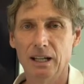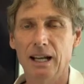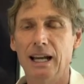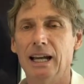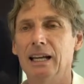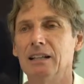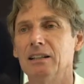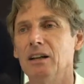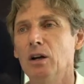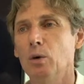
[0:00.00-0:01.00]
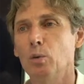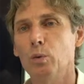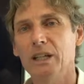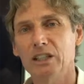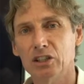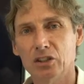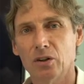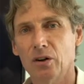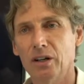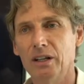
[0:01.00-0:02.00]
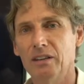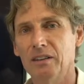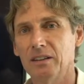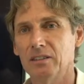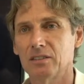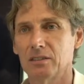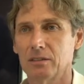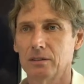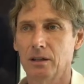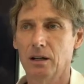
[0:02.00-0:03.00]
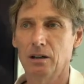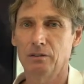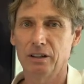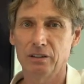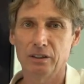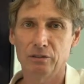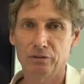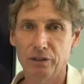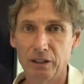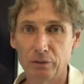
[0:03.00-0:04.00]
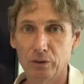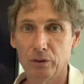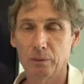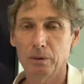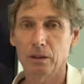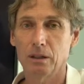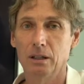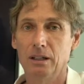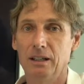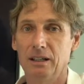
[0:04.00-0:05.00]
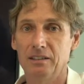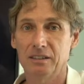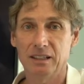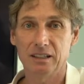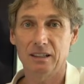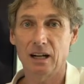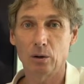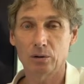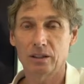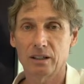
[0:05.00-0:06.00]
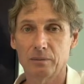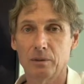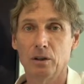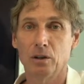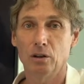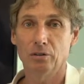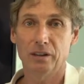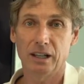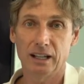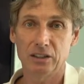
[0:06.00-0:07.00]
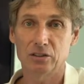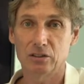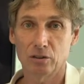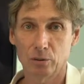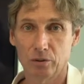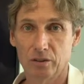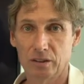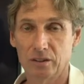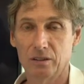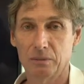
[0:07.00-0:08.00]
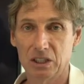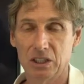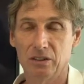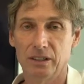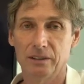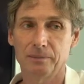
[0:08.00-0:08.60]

and we enjoy this very favorable aesthetic outcome of the high translucent material.